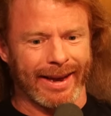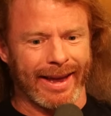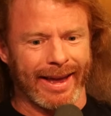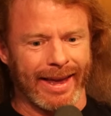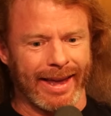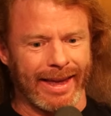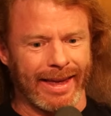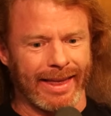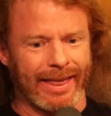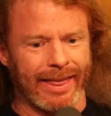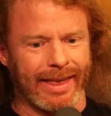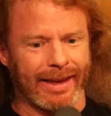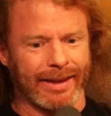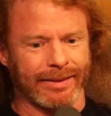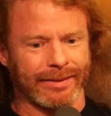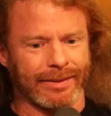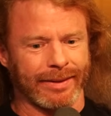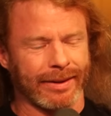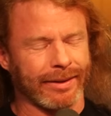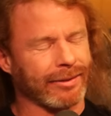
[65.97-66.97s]

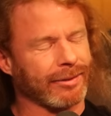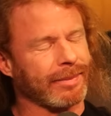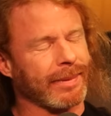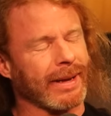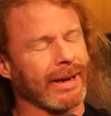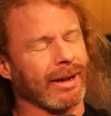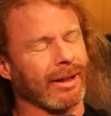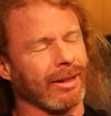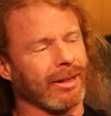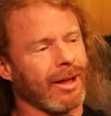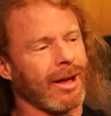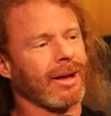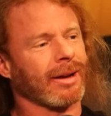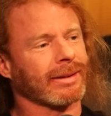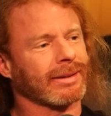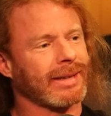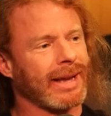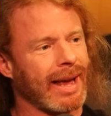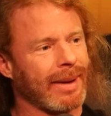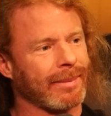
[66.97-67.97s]
this has been a
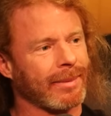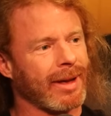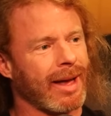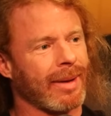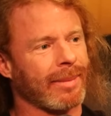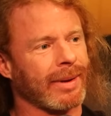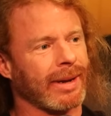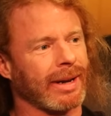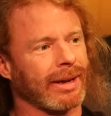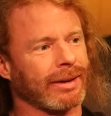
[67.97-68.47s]
long time coming.